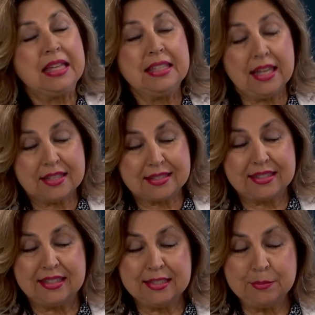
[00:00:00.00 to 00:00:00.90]
yes,
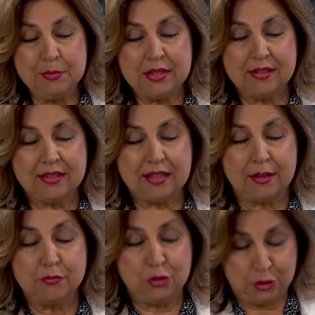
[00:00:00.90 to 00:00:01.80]
this month
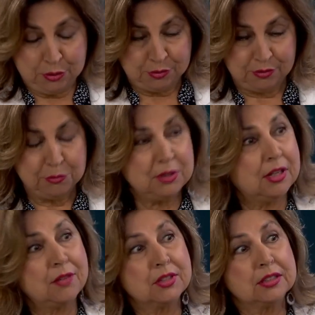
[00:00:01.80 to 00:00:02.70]
of June, we are
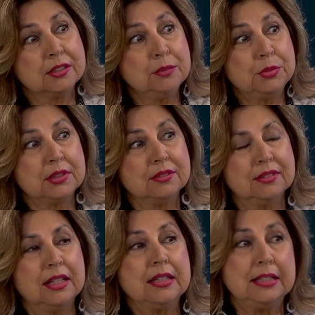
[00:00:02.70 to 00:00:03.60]
having a little bit
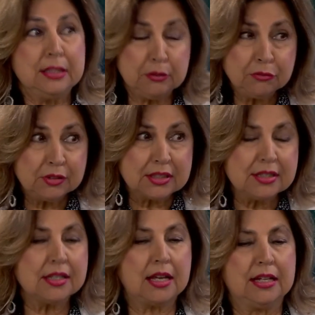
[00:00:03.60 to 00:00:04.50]

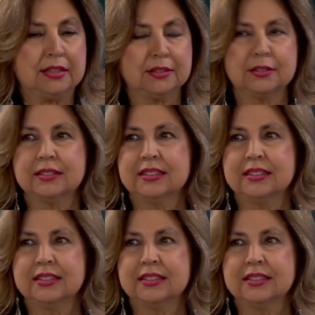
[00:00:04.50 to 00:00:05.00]
different uh,